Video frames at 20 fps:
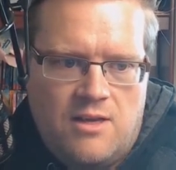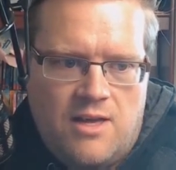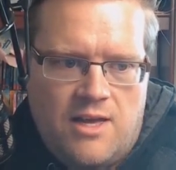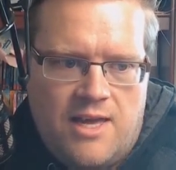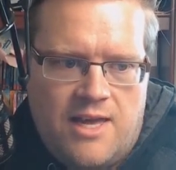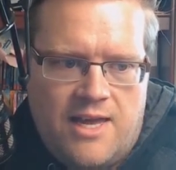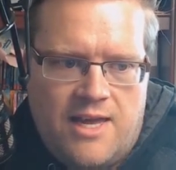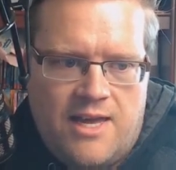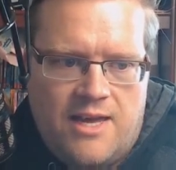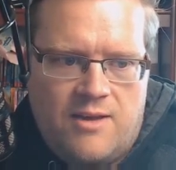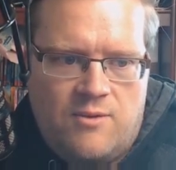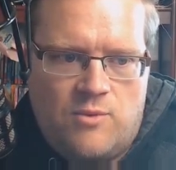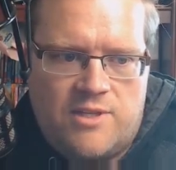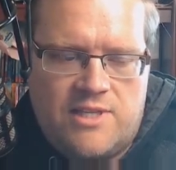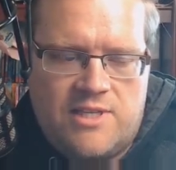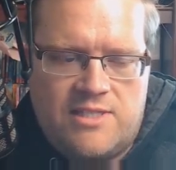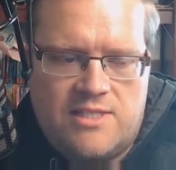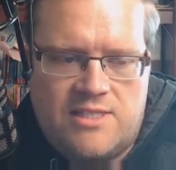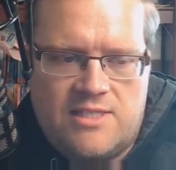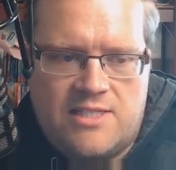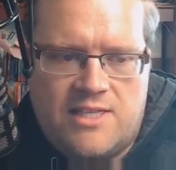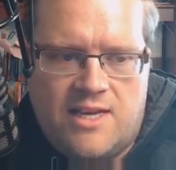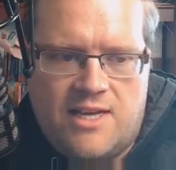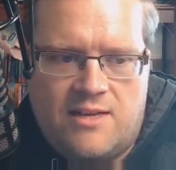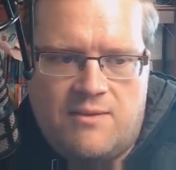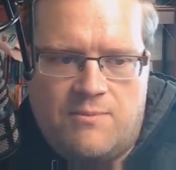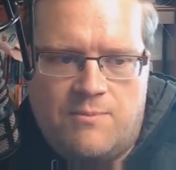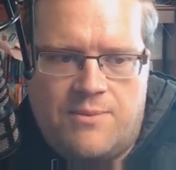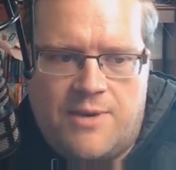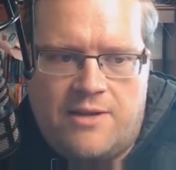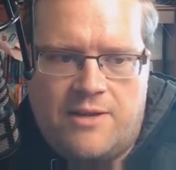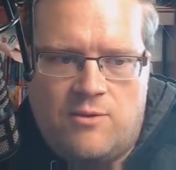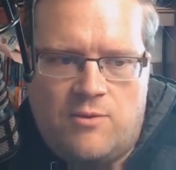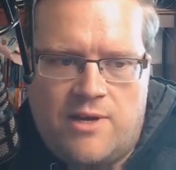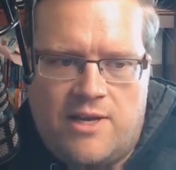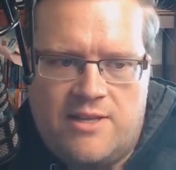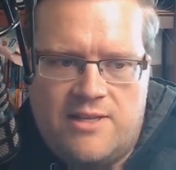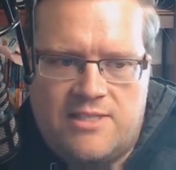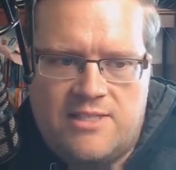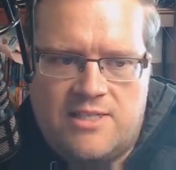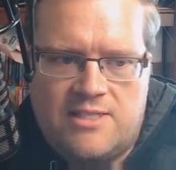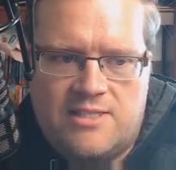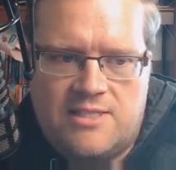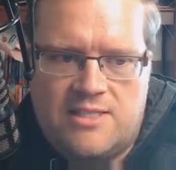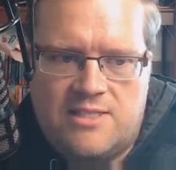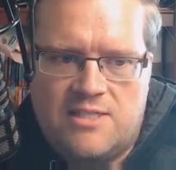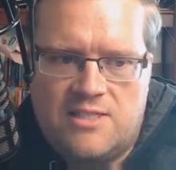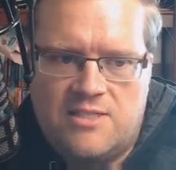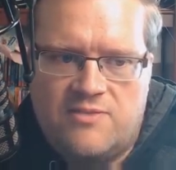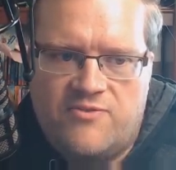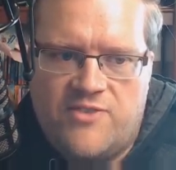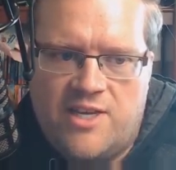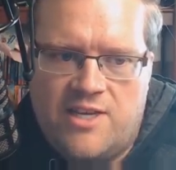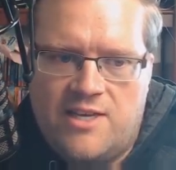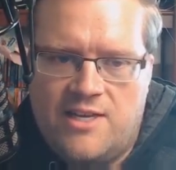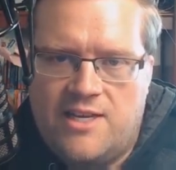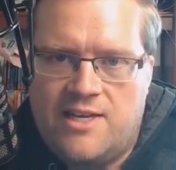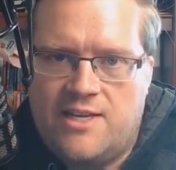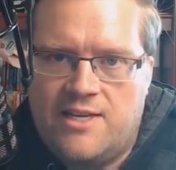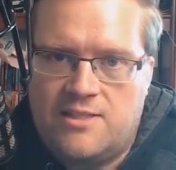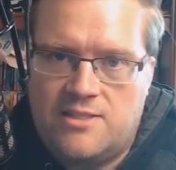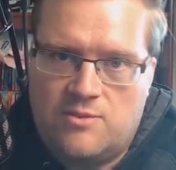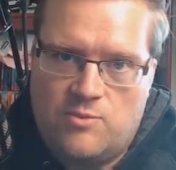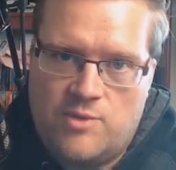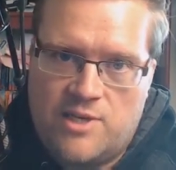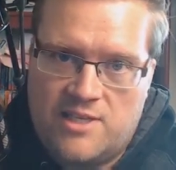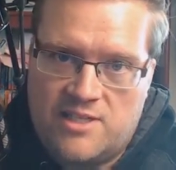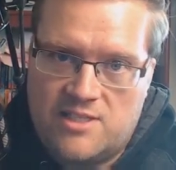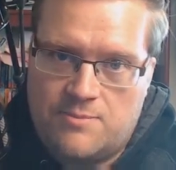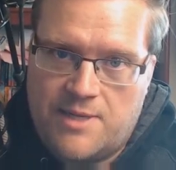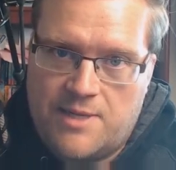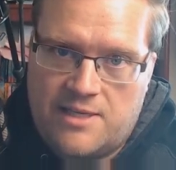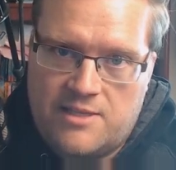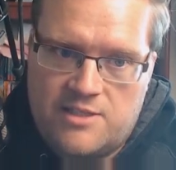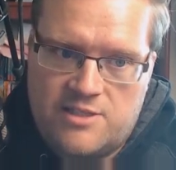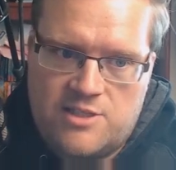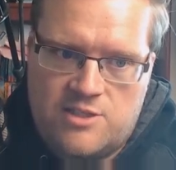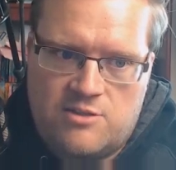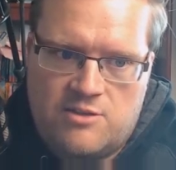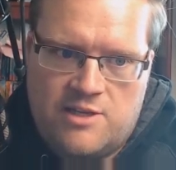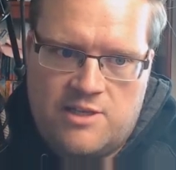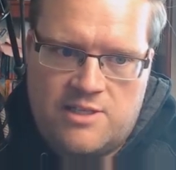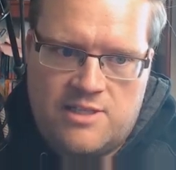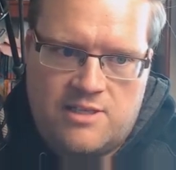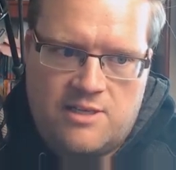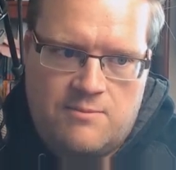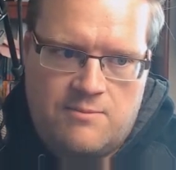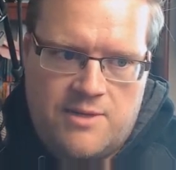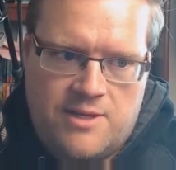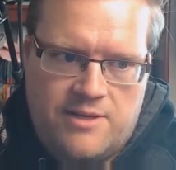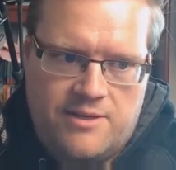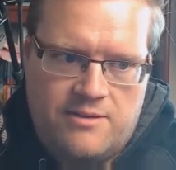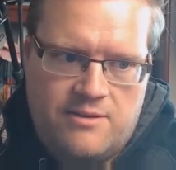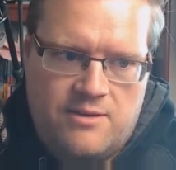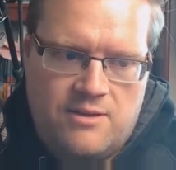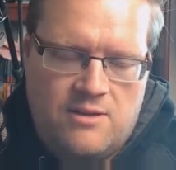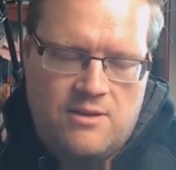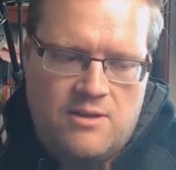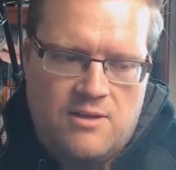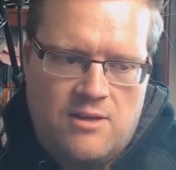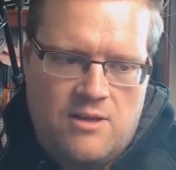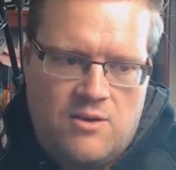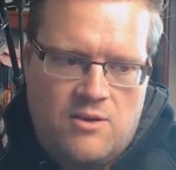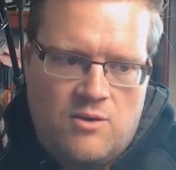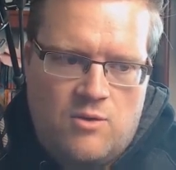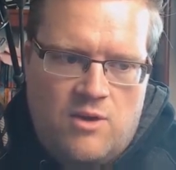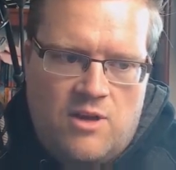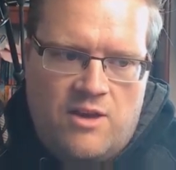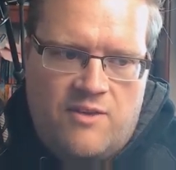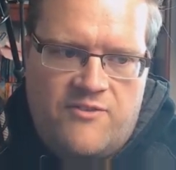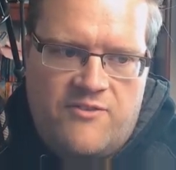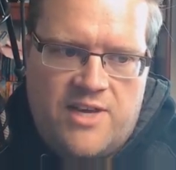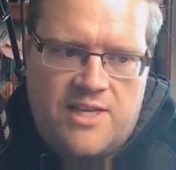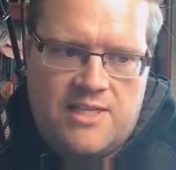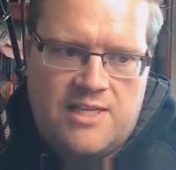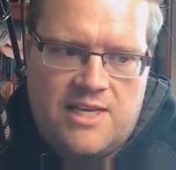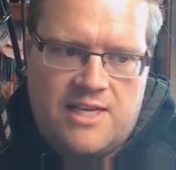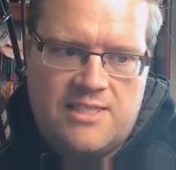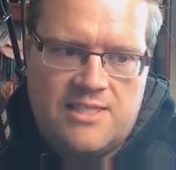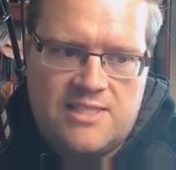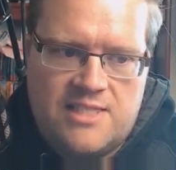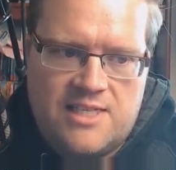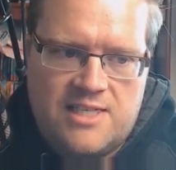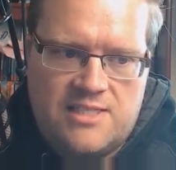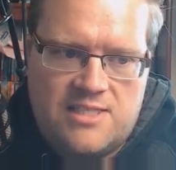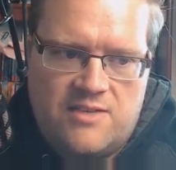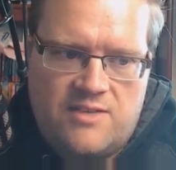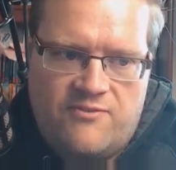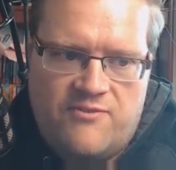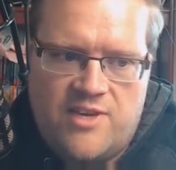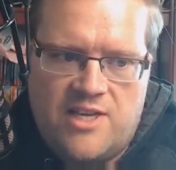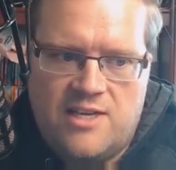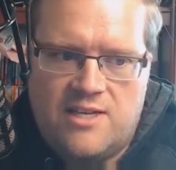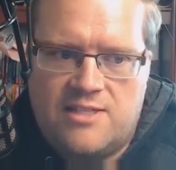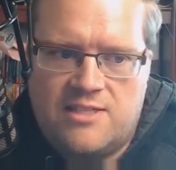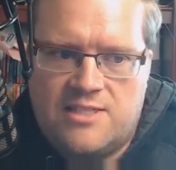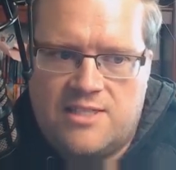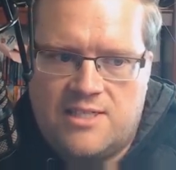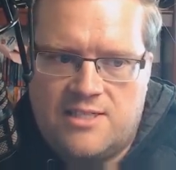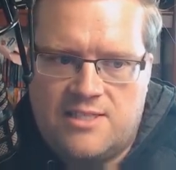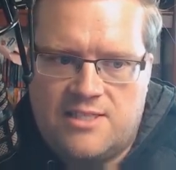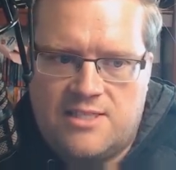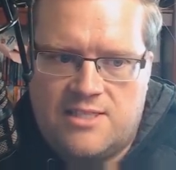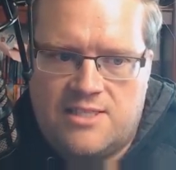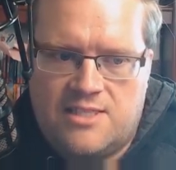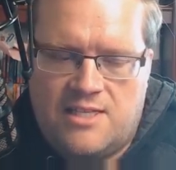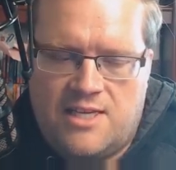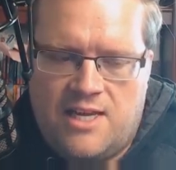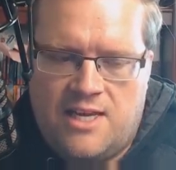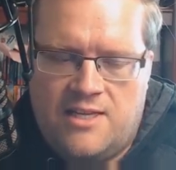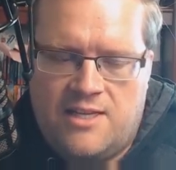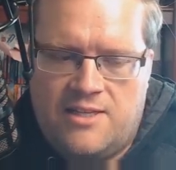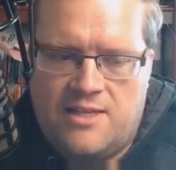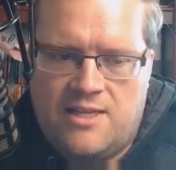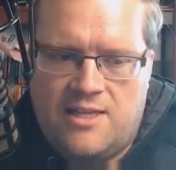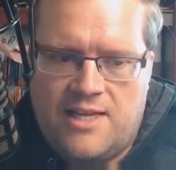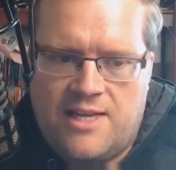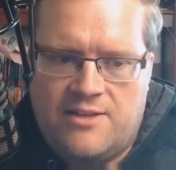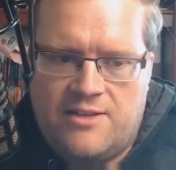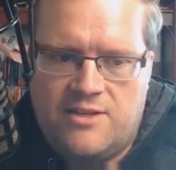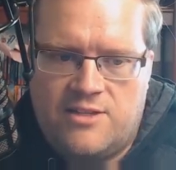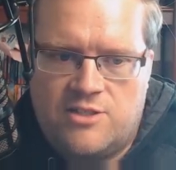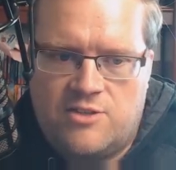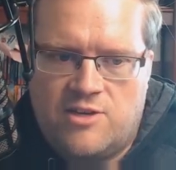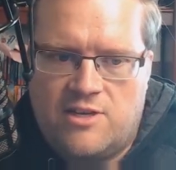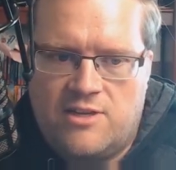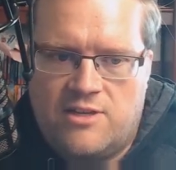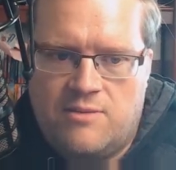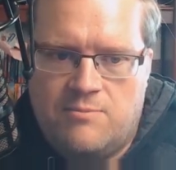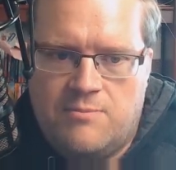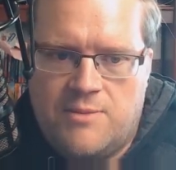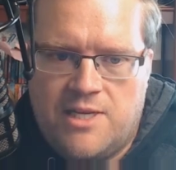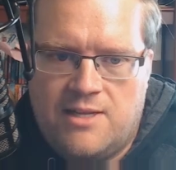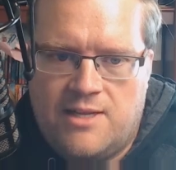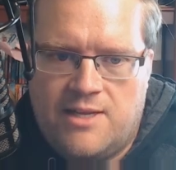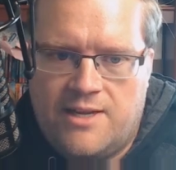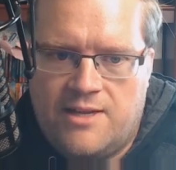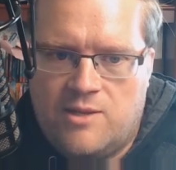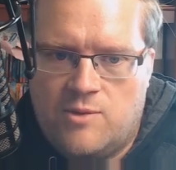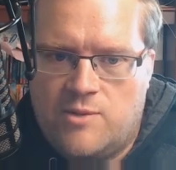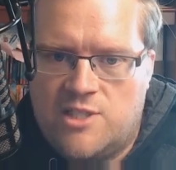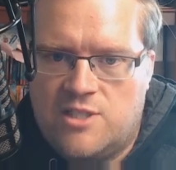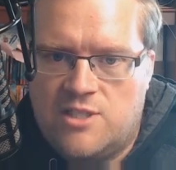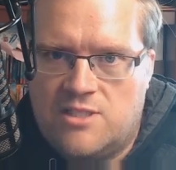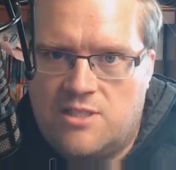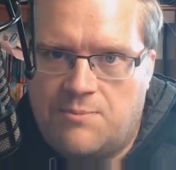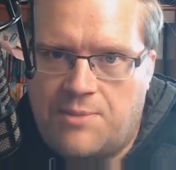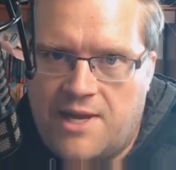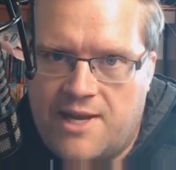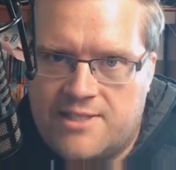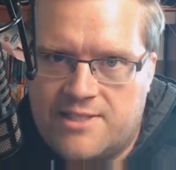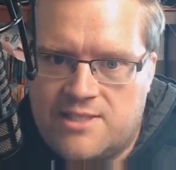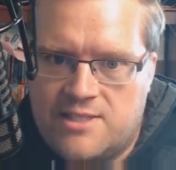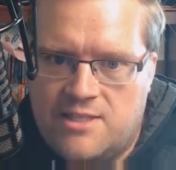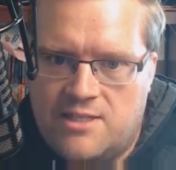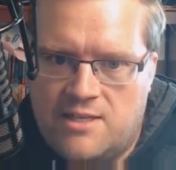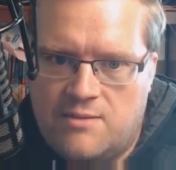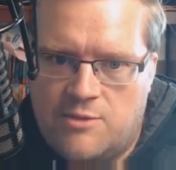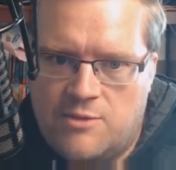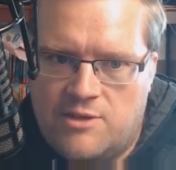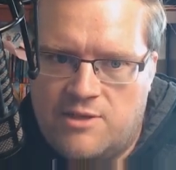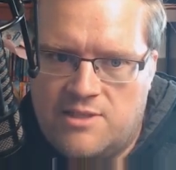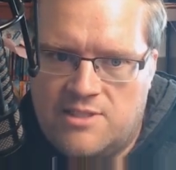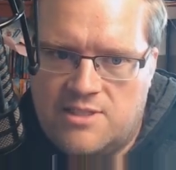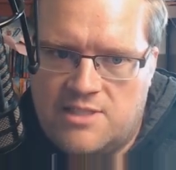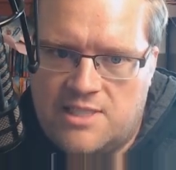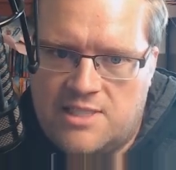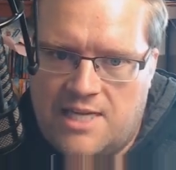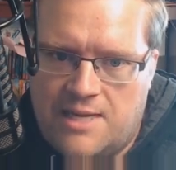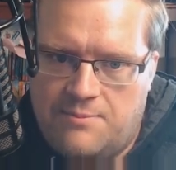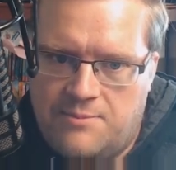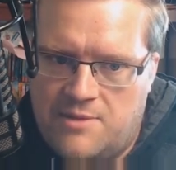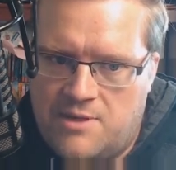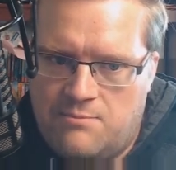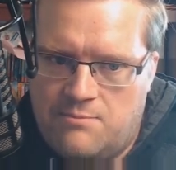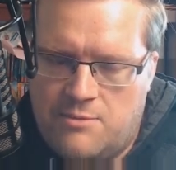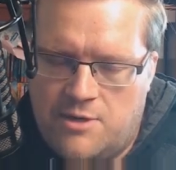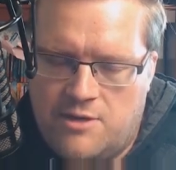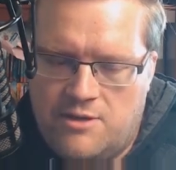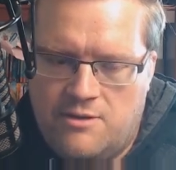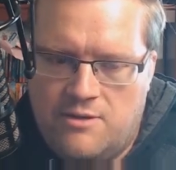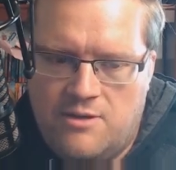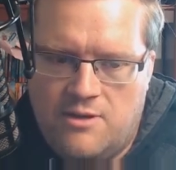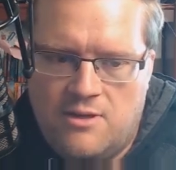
And what this is saying, by the way, this is V. We expect a string to come in. If it exists, if V exists and the length is greater than min length, which is a passed in number and it's type number,